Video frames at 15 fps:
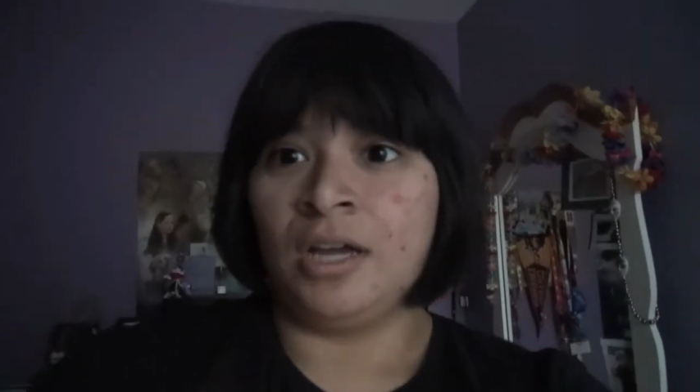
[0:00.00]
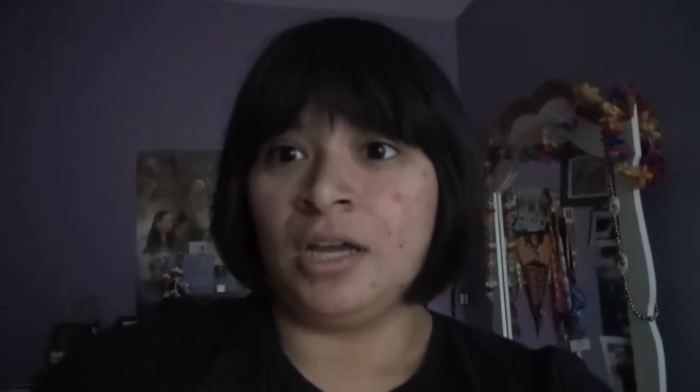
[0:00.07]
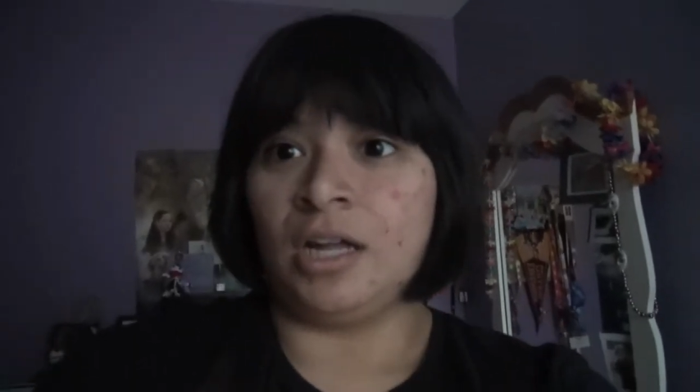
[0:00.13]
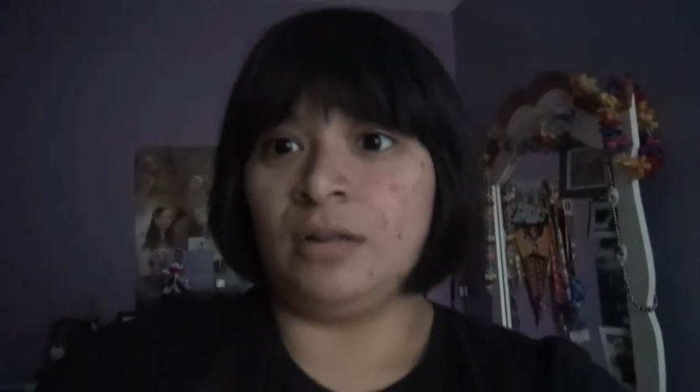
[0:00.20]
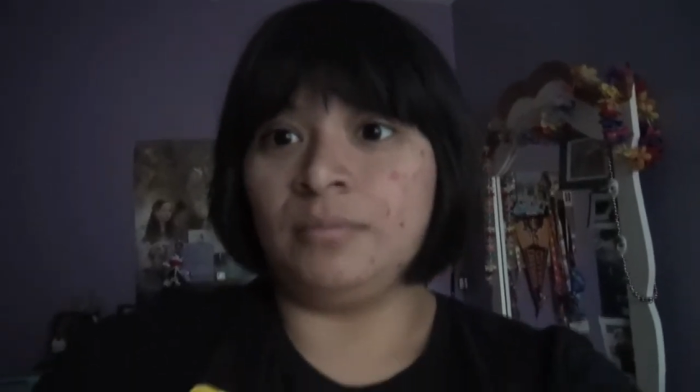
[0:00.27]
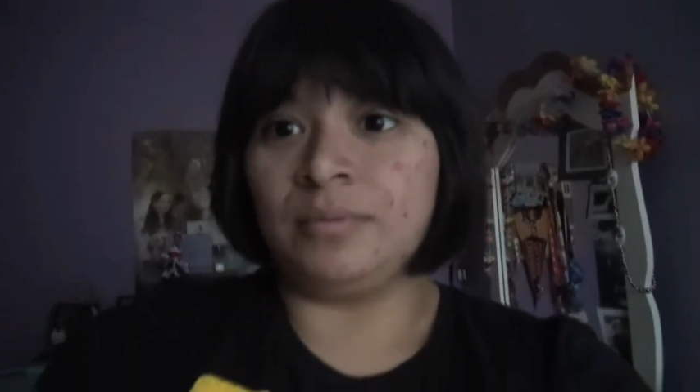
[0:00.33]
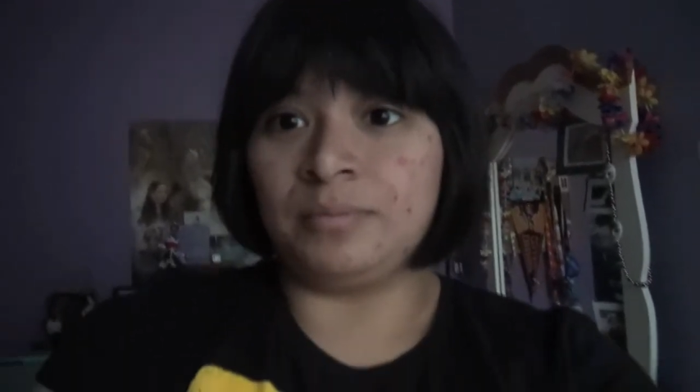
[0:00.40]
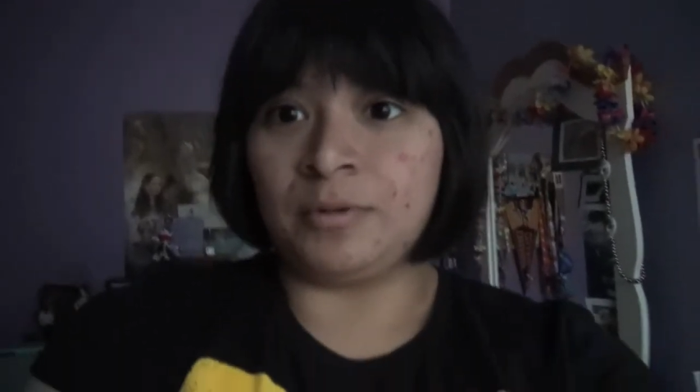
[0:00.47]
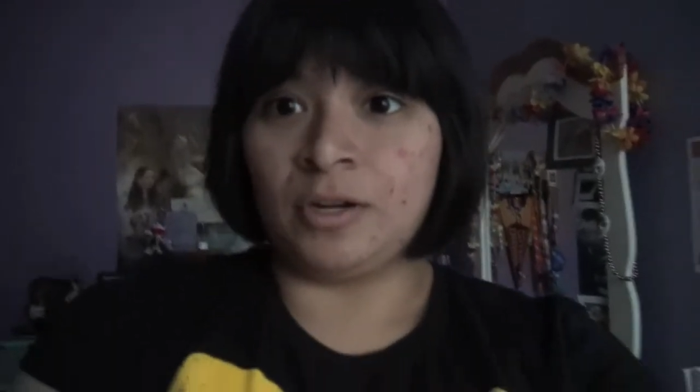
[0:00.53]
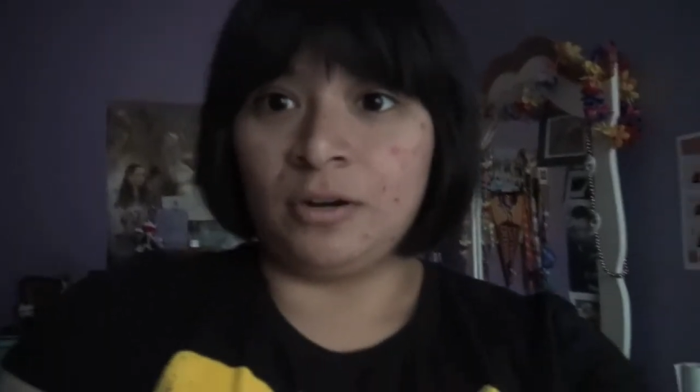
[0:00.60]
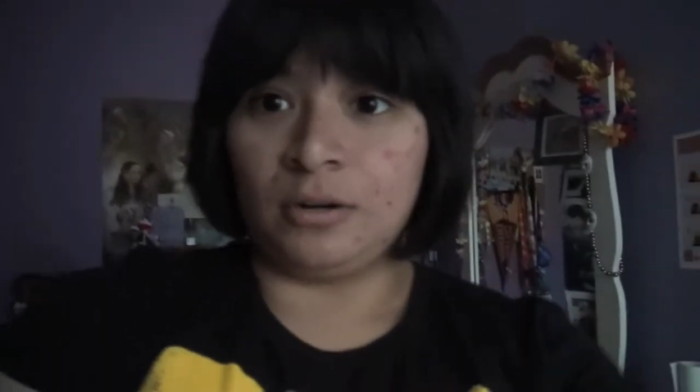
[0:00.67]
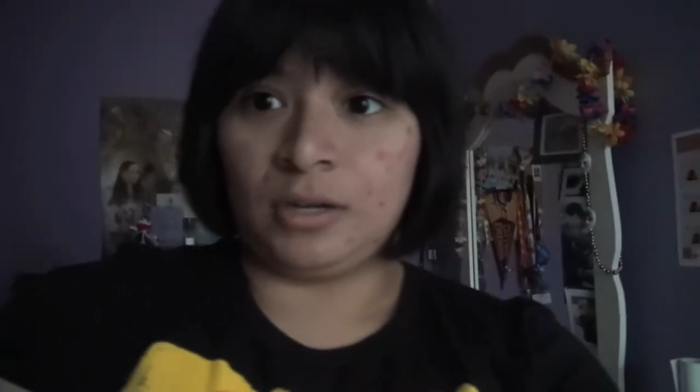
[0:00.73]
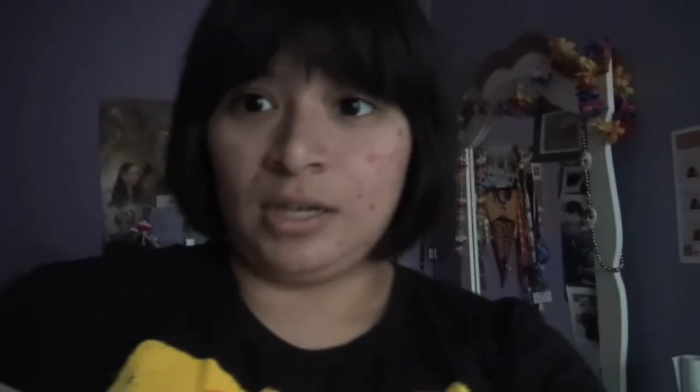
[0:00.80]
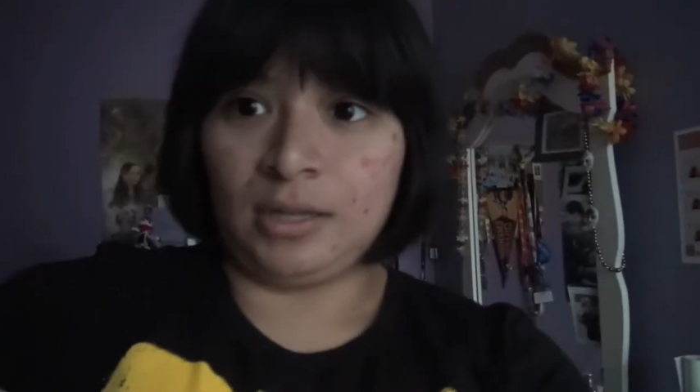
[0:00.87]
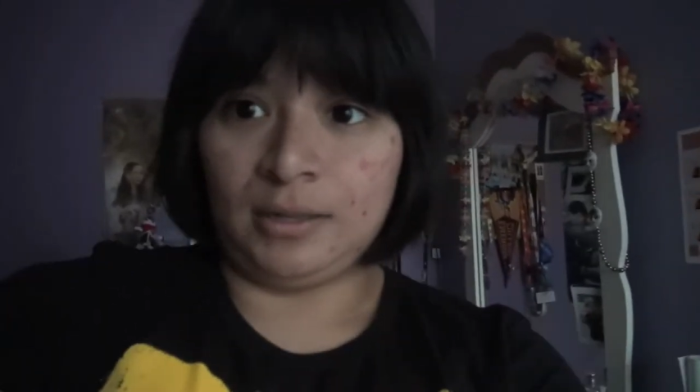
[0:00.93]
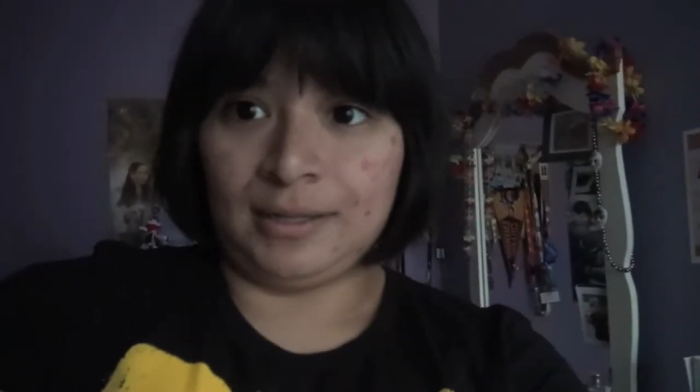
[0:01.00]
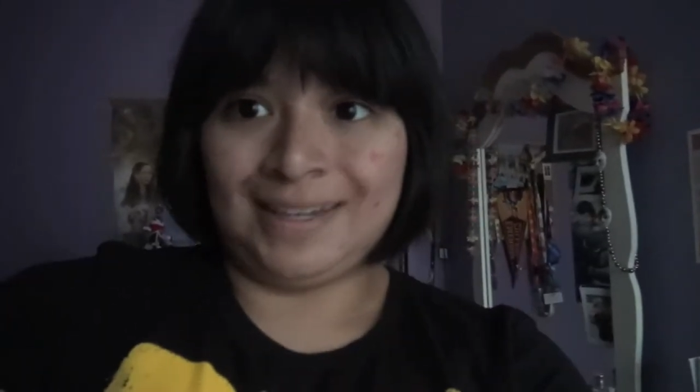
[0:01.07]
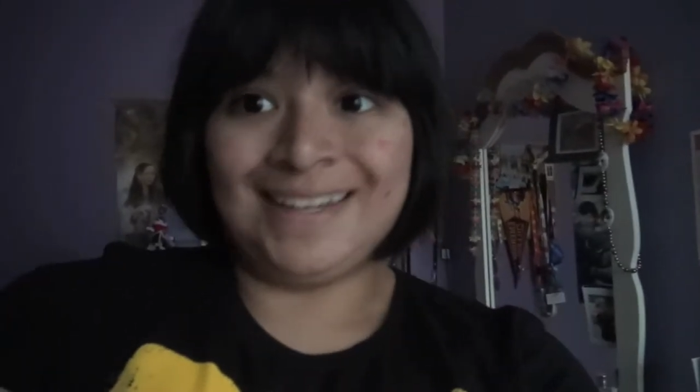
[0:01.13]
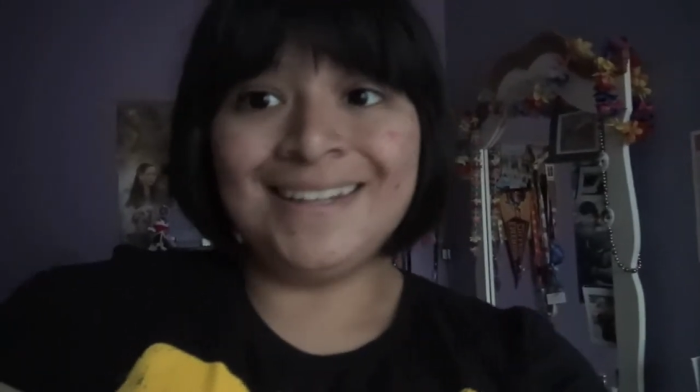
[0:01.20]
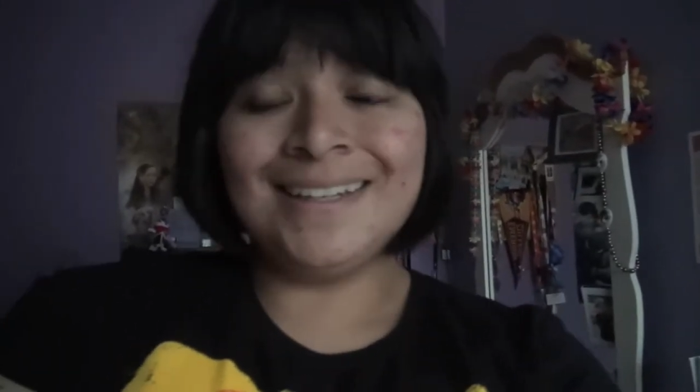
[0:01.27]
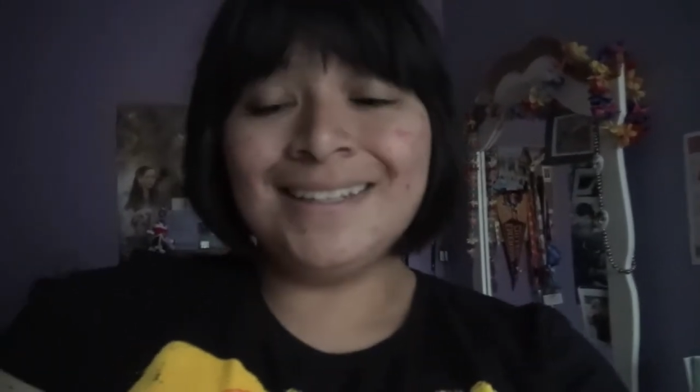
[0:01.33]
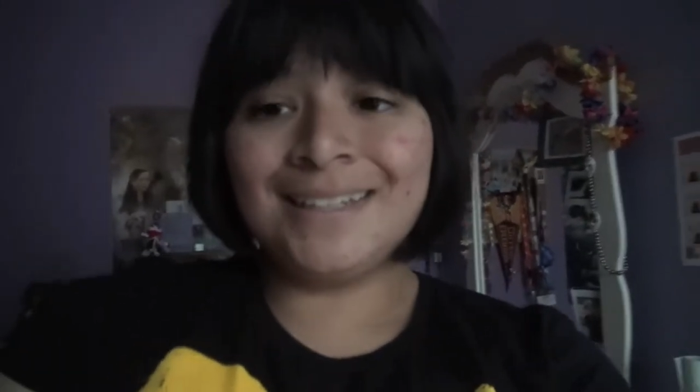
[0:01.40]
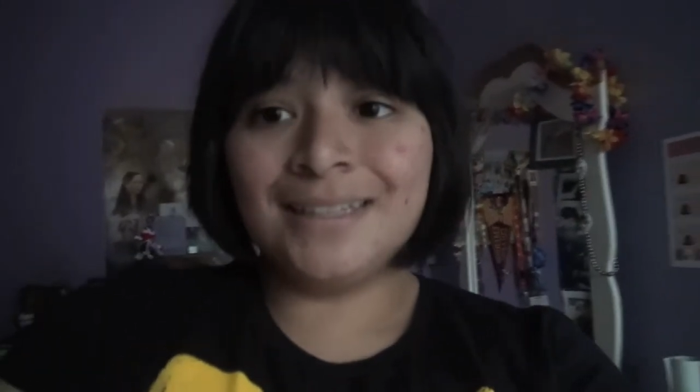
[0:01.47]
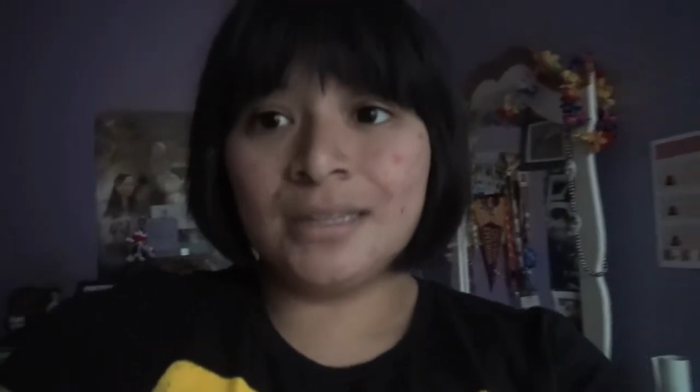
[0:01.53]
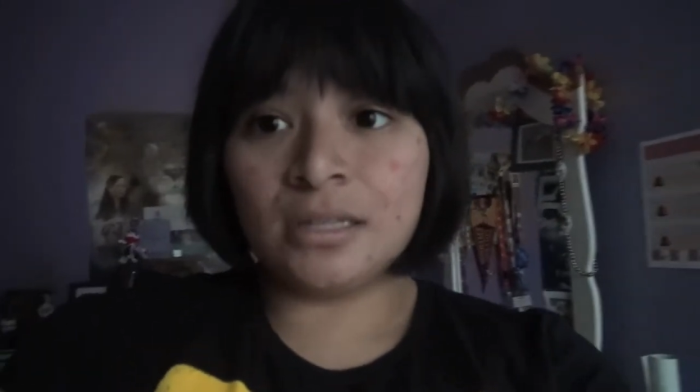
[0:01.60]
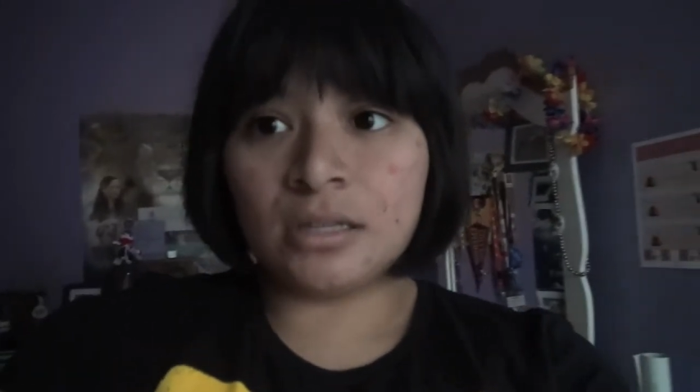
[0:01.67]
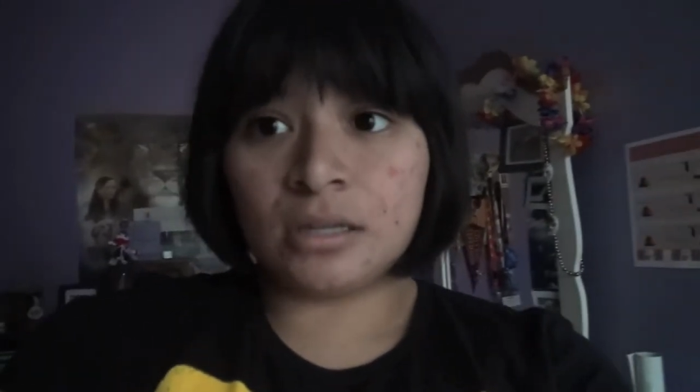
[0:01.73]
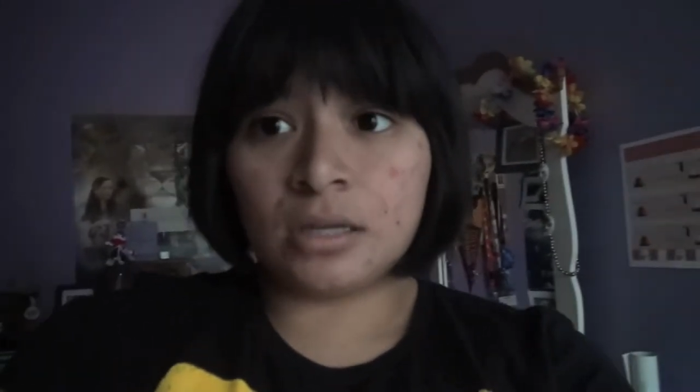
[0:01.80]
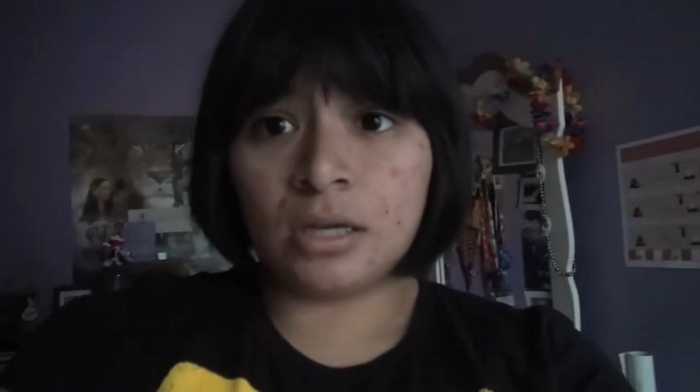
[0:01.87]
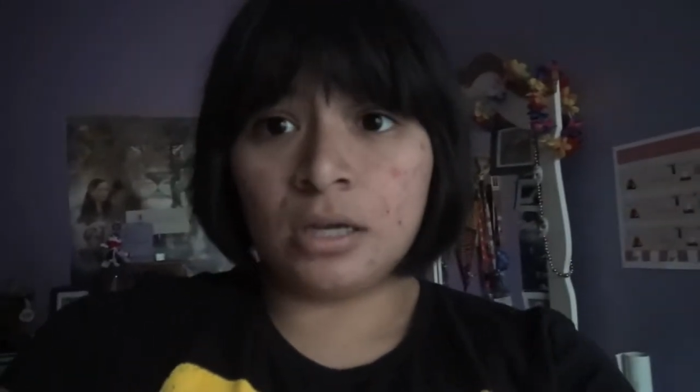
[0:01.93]
Albuquerque, like he did in
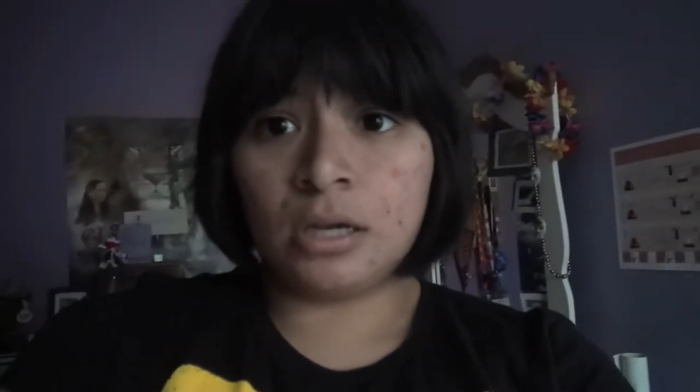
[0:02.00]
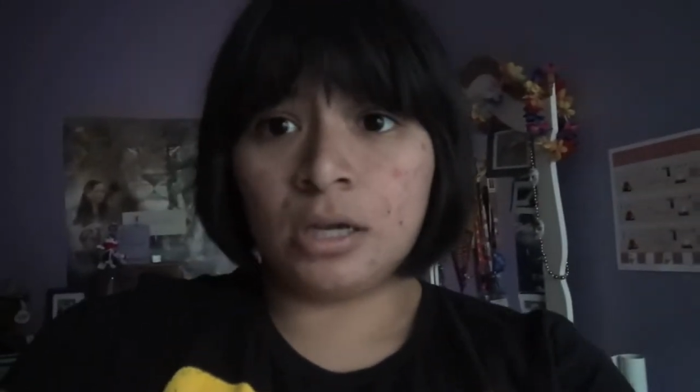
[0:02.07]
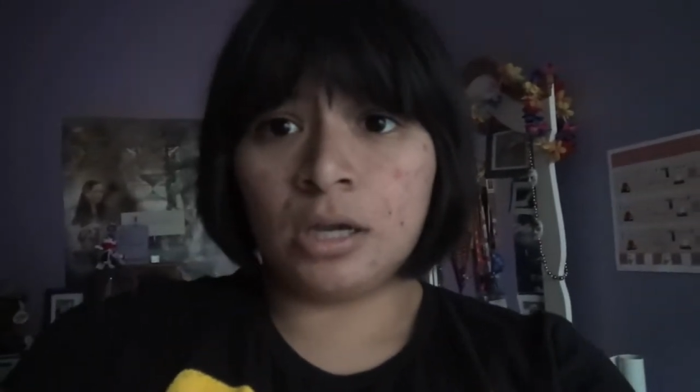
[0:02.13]
the